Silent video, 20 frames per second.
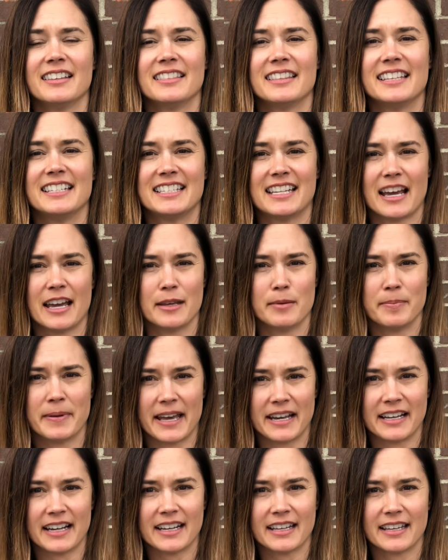the
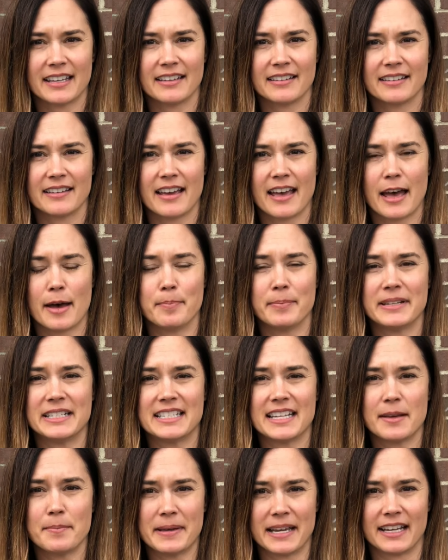diabetic
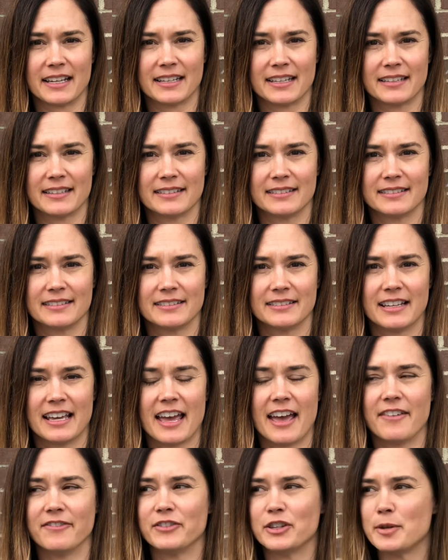epidemic.
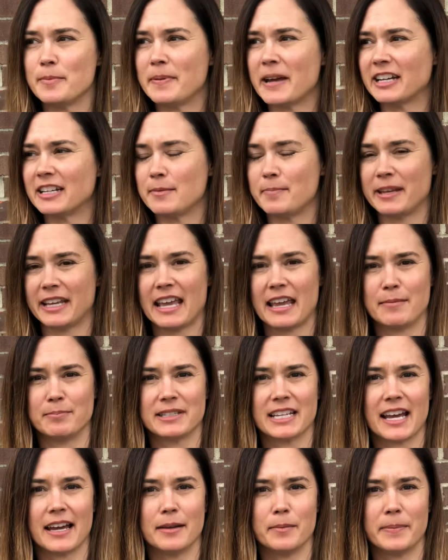Everybody became
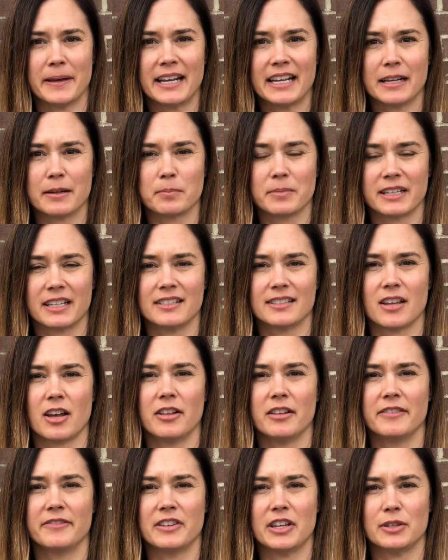diabetic because
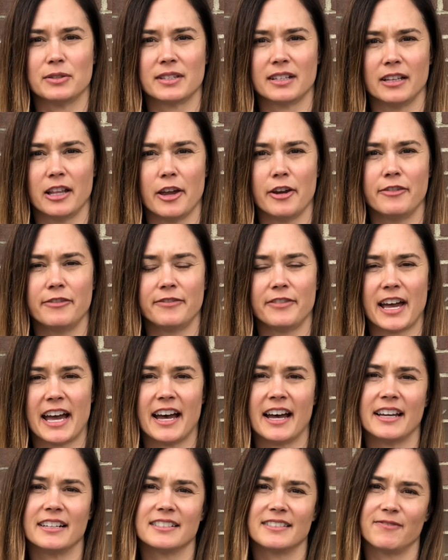all of those
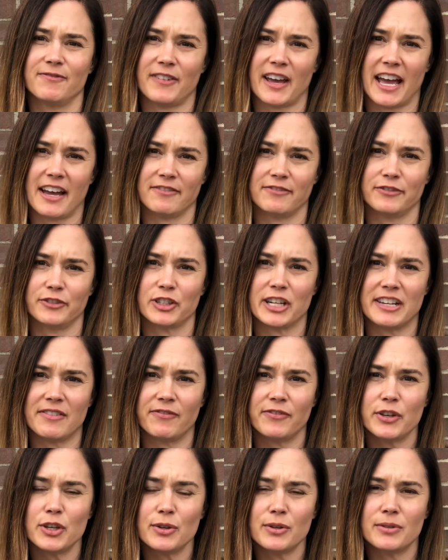low-fat, fat-free
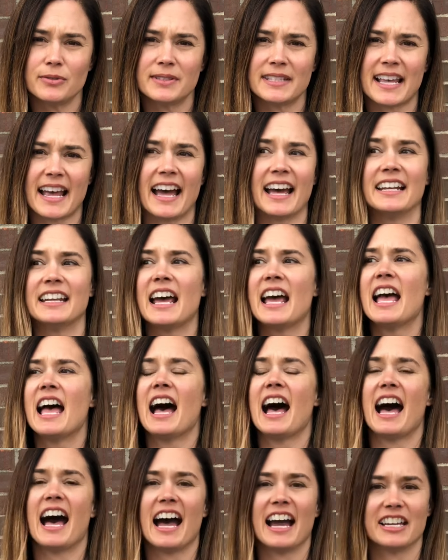foods had
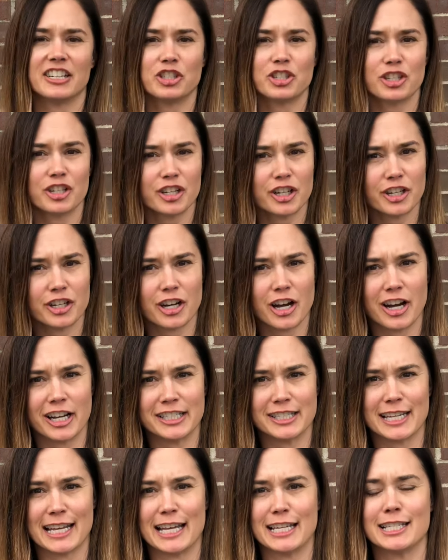high sugar
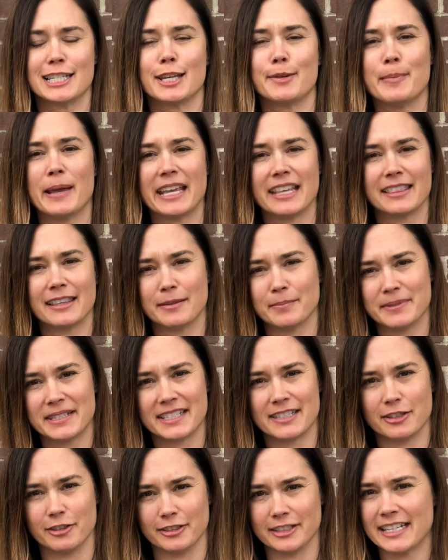content to make them
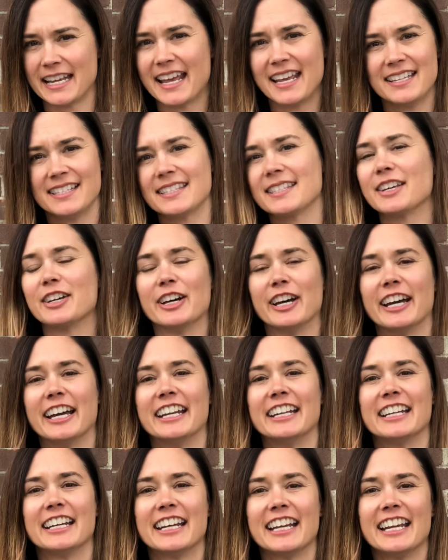still taste
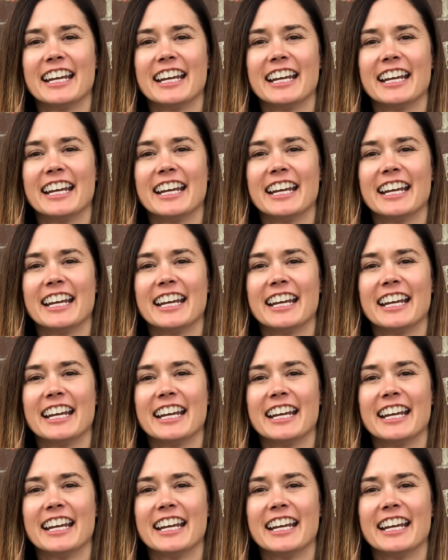good.